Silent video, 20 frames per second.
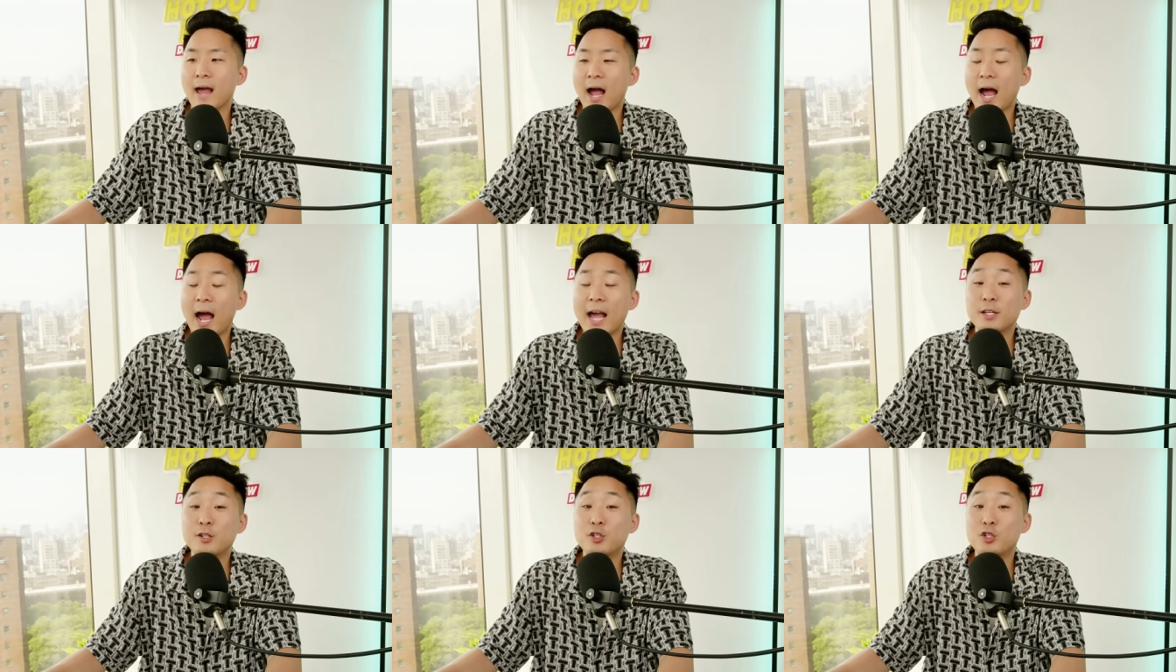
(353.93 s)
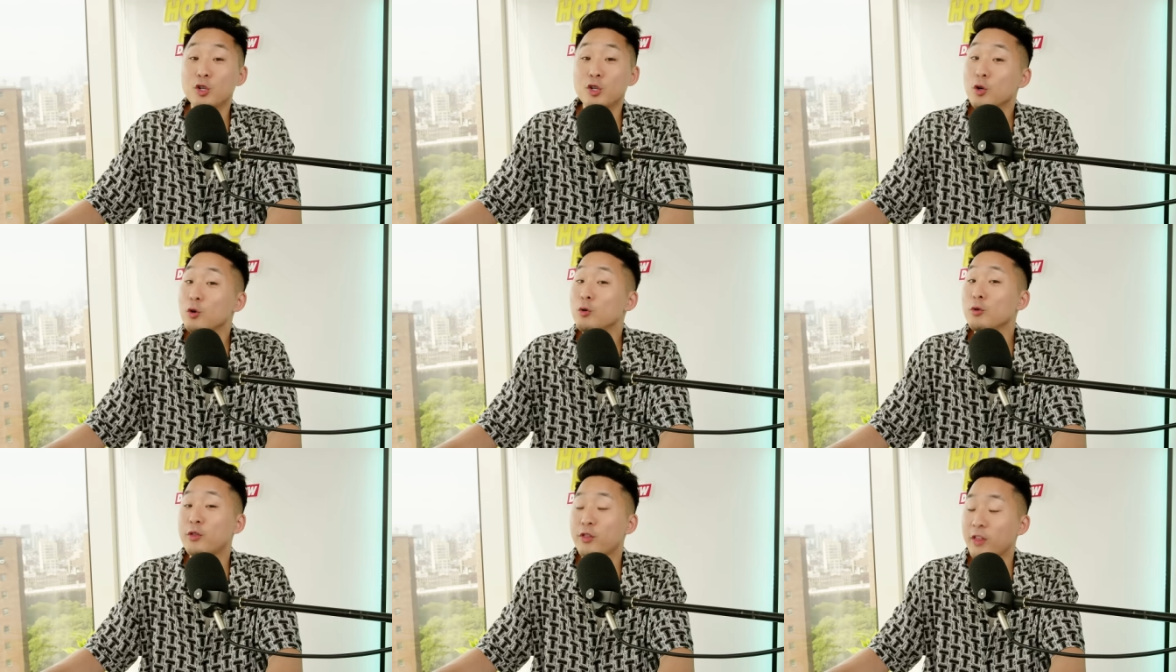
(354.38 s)
I
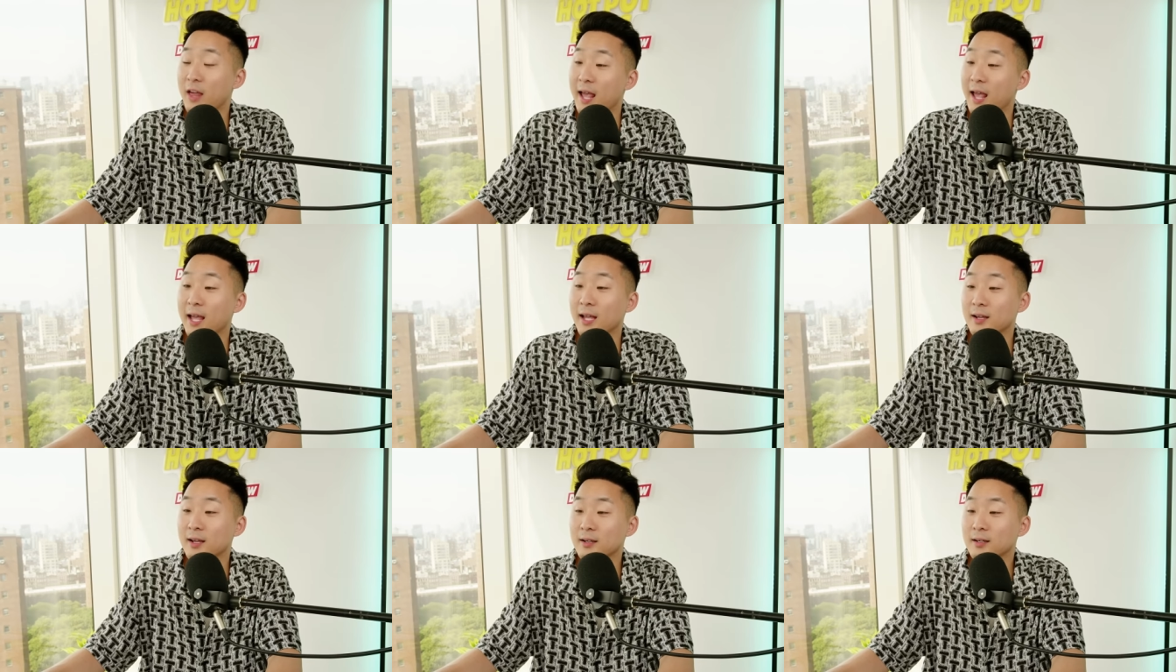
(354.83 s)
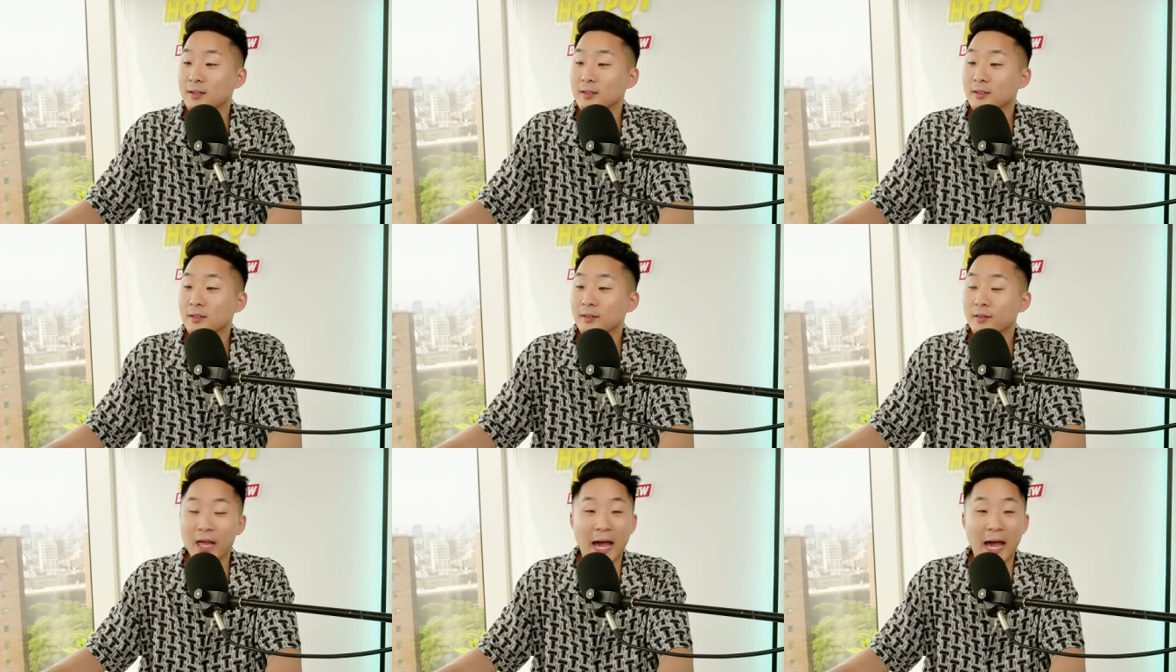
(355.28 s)
do think
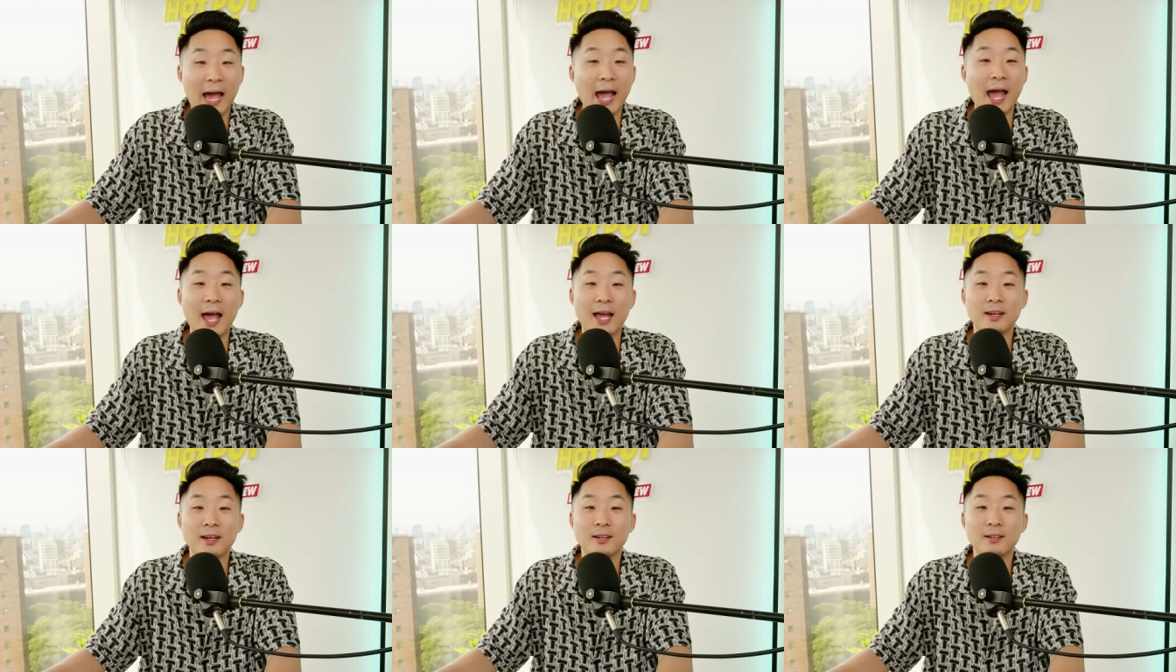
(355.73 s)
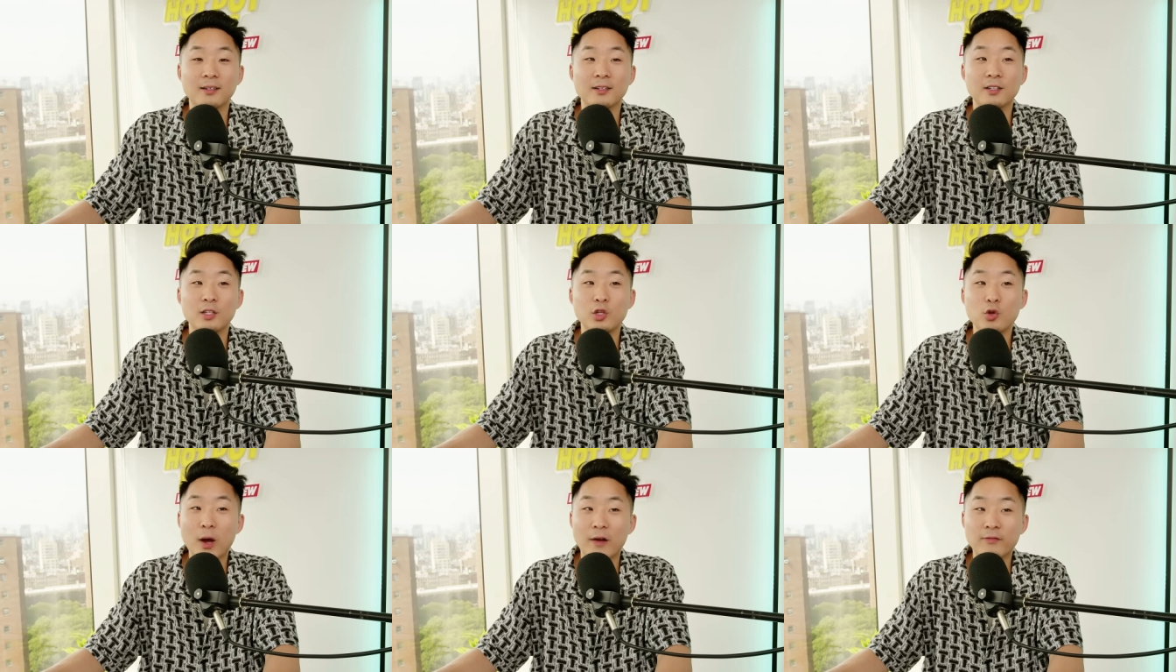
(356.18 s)
that
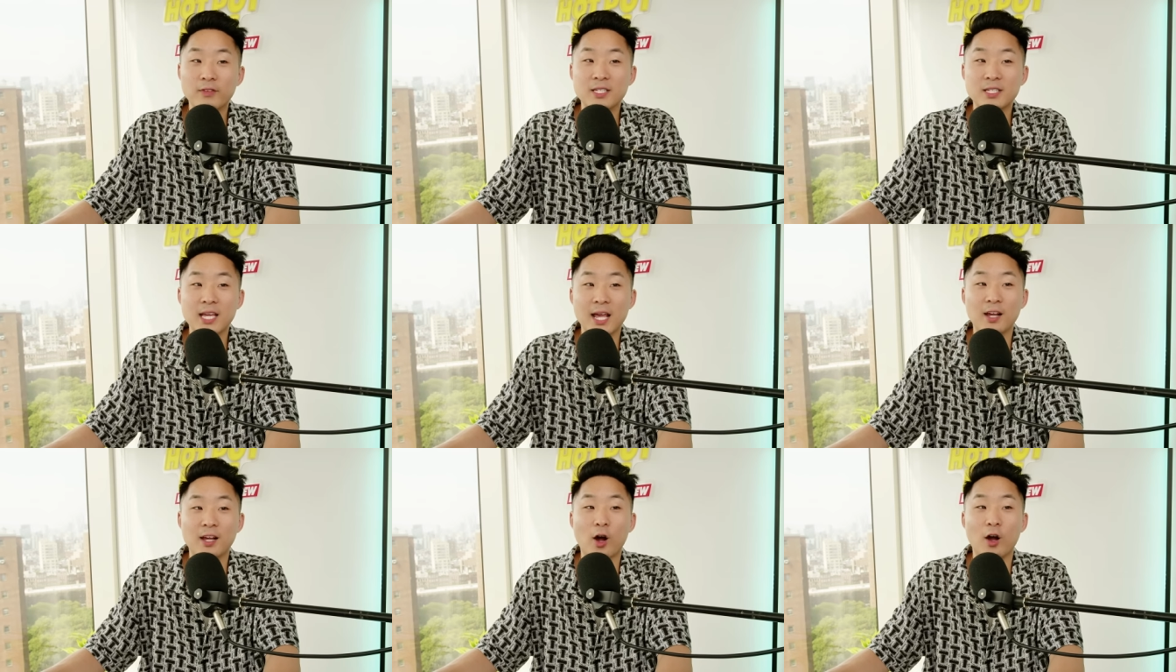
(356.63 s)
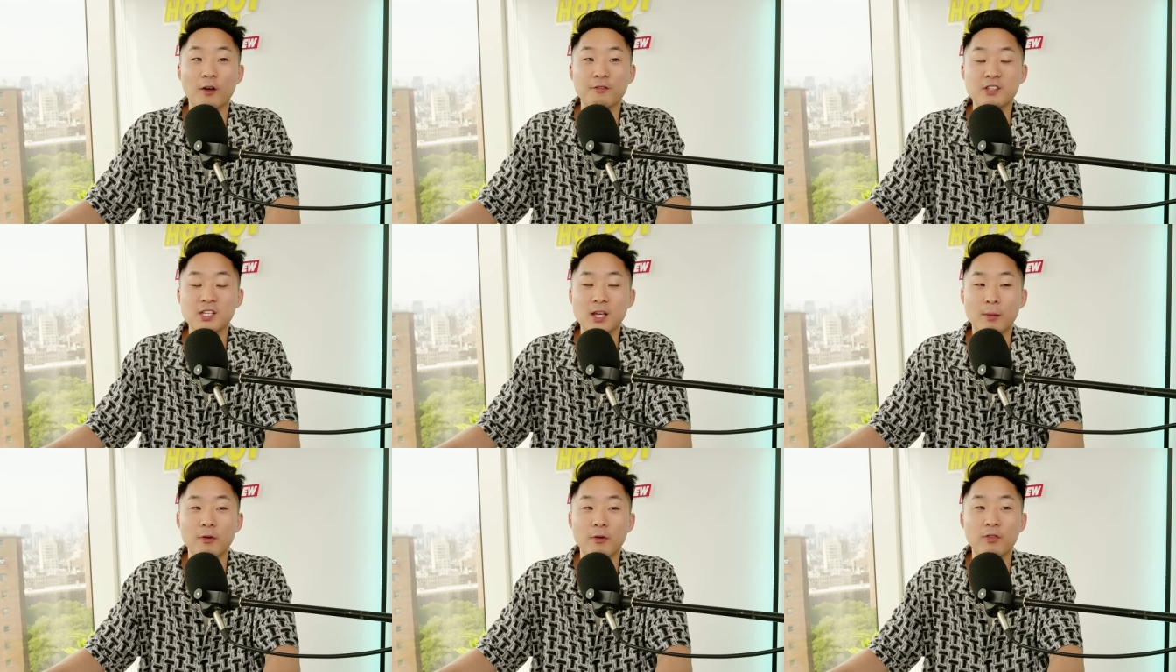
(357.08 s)
you have to take off
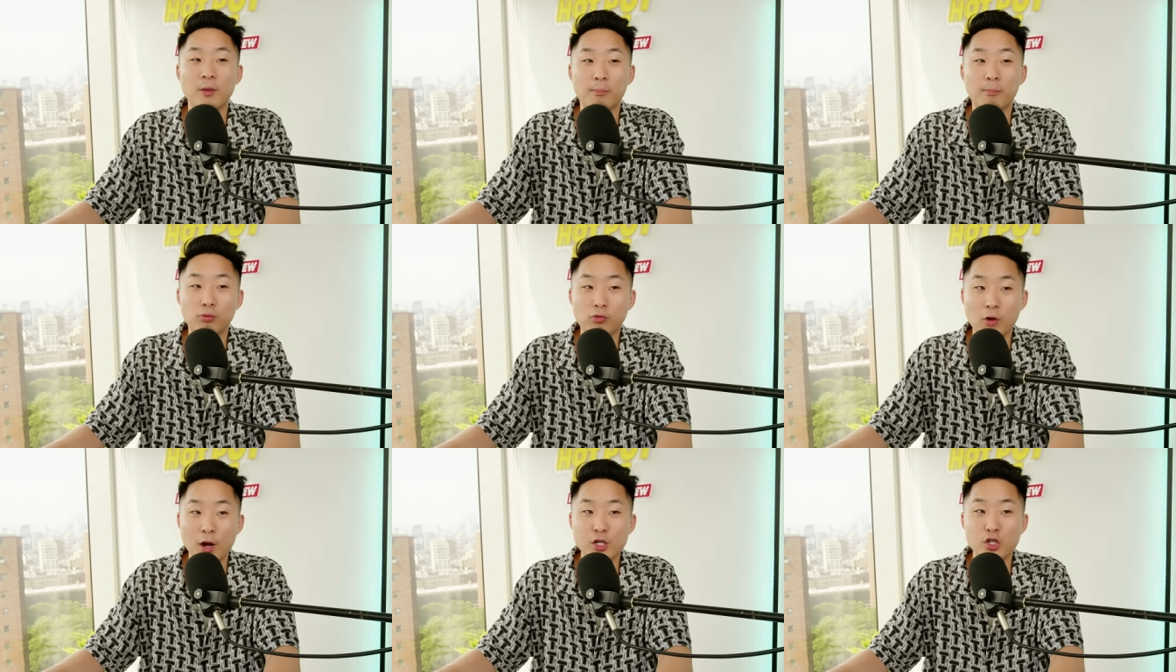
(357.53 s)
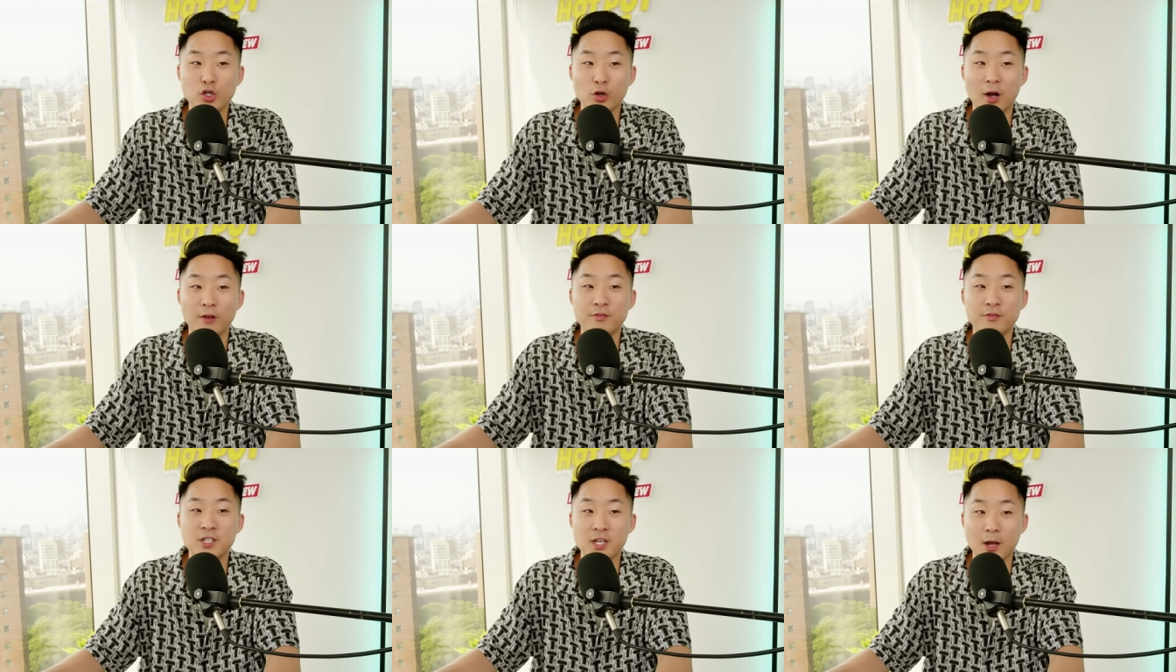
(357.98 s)
some of the pressure
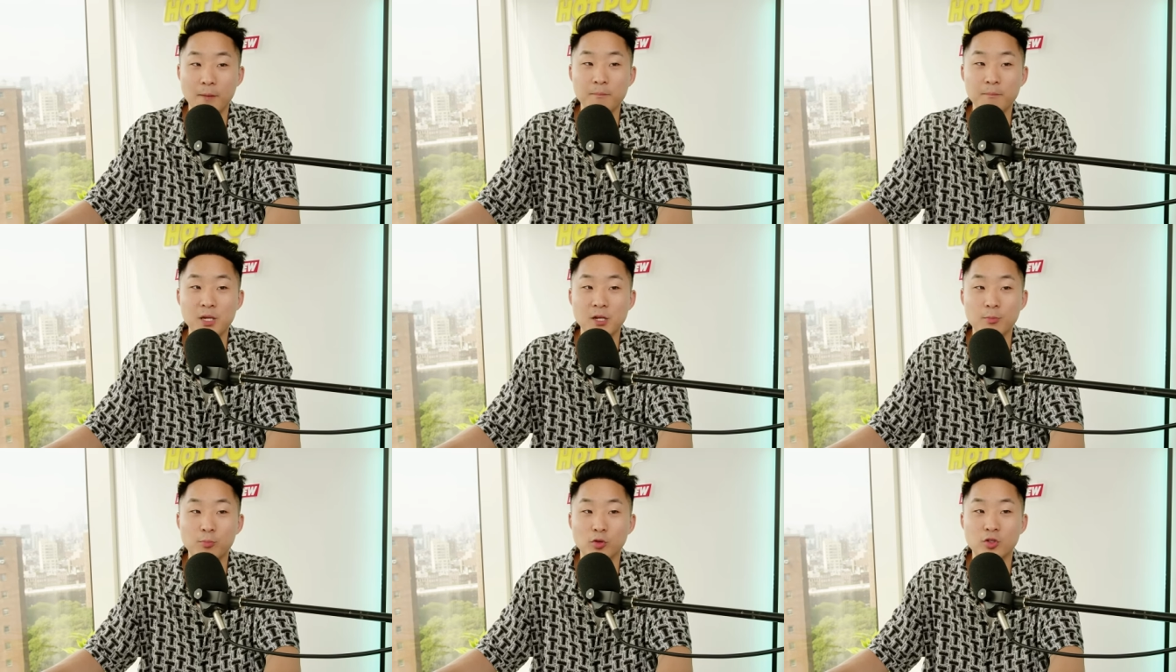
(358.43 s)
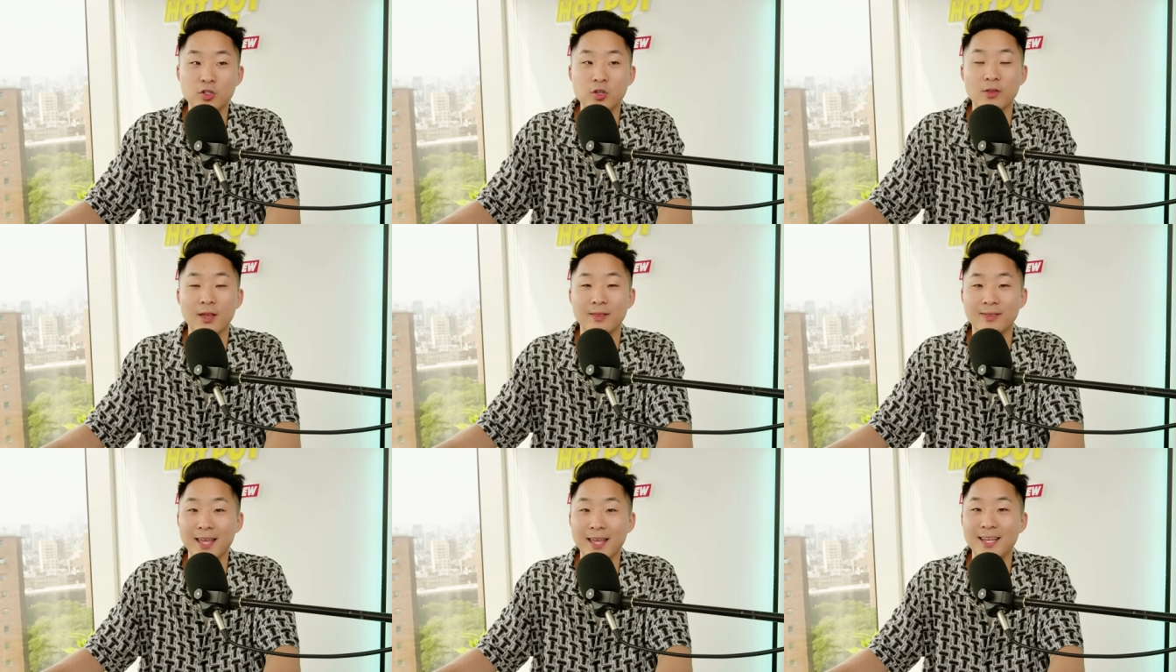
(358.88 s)
off some people so
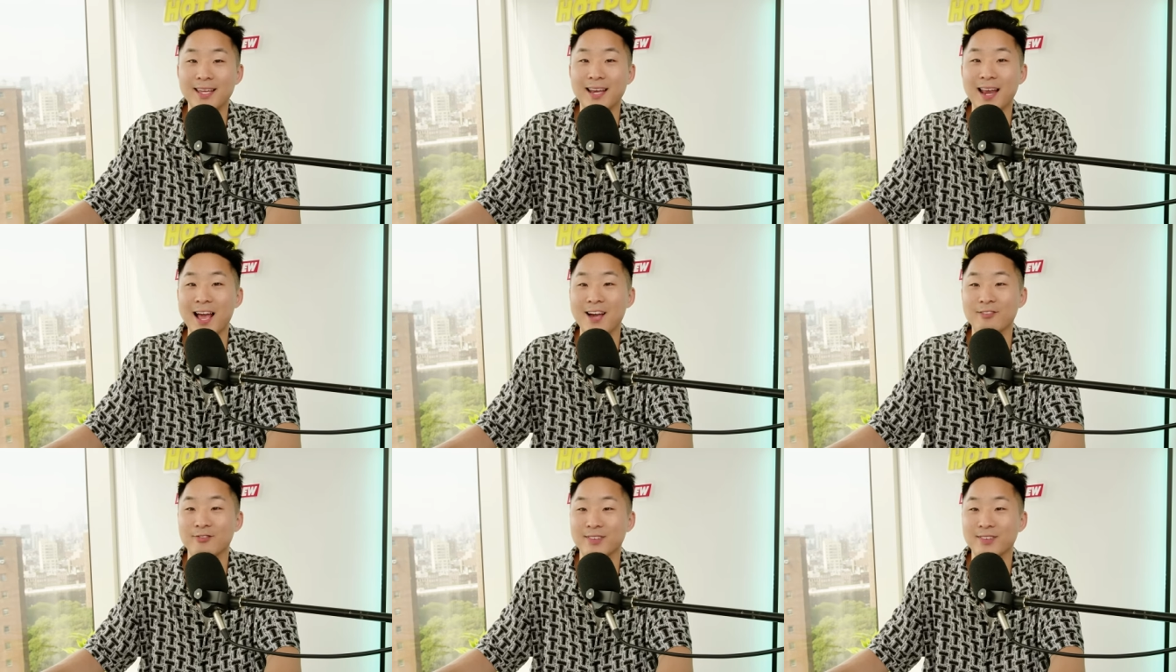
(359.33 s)
that they can have